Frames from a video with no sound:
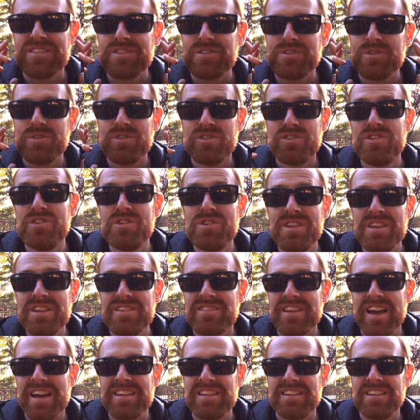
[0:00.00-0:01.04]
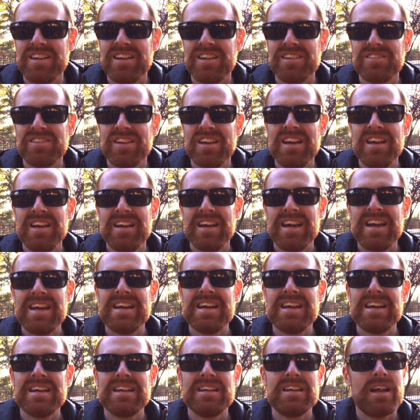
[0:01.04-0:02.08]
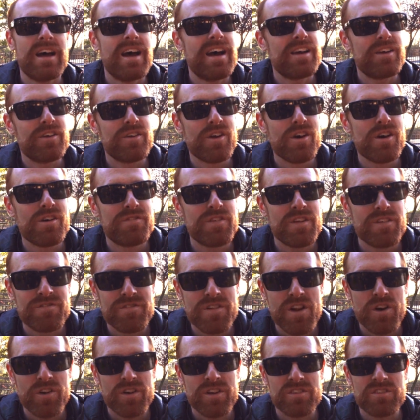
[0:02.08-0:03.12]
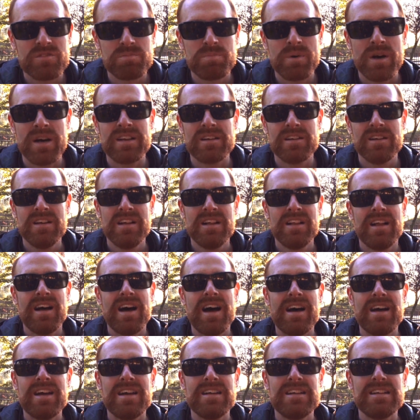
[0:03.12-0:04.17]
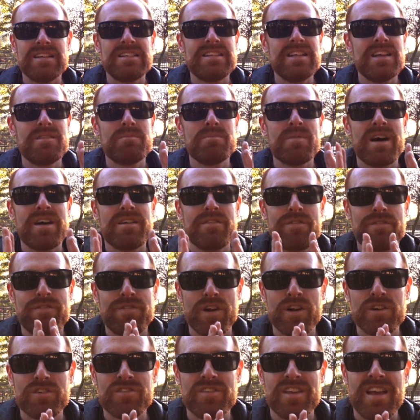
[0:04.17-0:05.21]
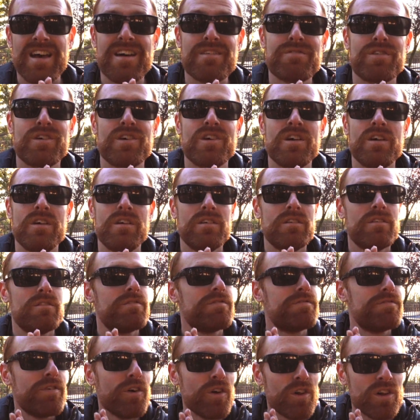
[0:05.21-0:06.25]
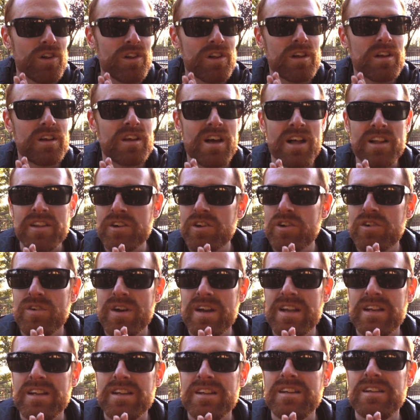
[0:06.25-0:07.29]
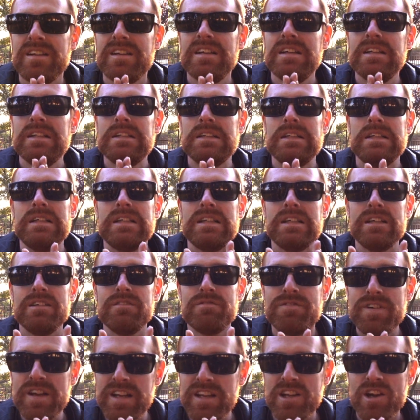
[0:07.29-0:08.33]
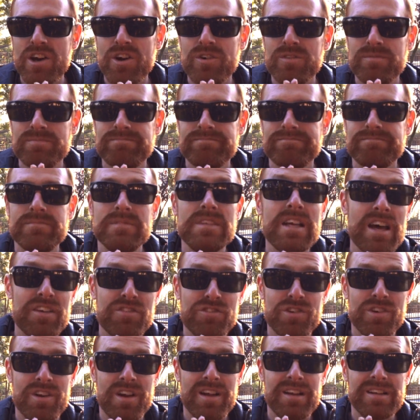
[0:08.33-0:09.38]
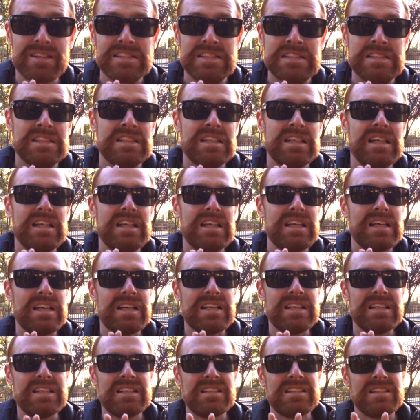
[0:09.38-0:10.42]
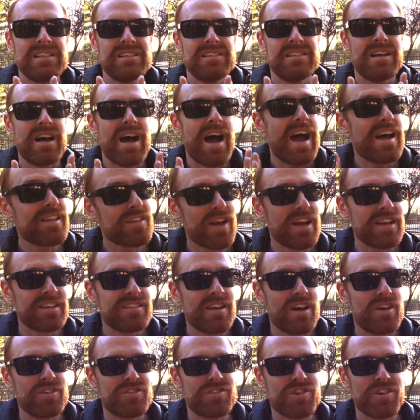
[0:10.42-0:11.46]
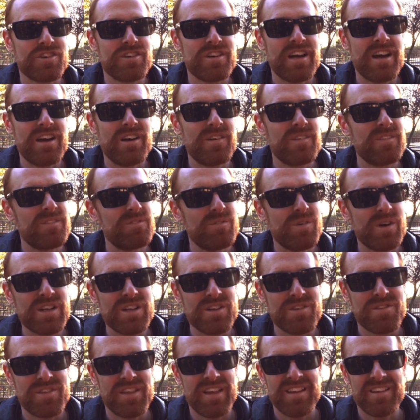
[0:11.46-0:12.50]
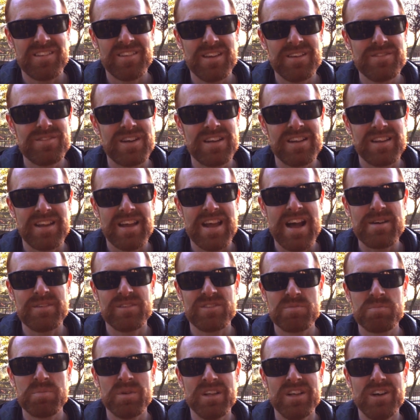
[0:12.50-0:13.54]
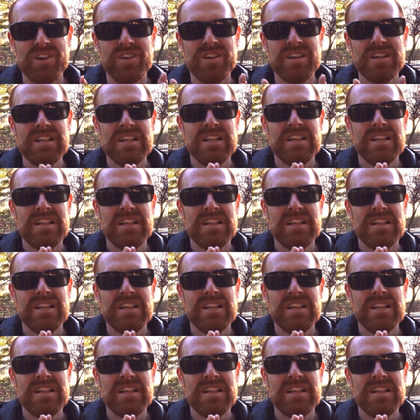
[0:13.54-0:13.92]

to do these ideas. And I don't know if you've noticed, but I did my first ever full color graded uh, video yesterday. And I liked how it turned out. What do you think? Leave it in the comments below.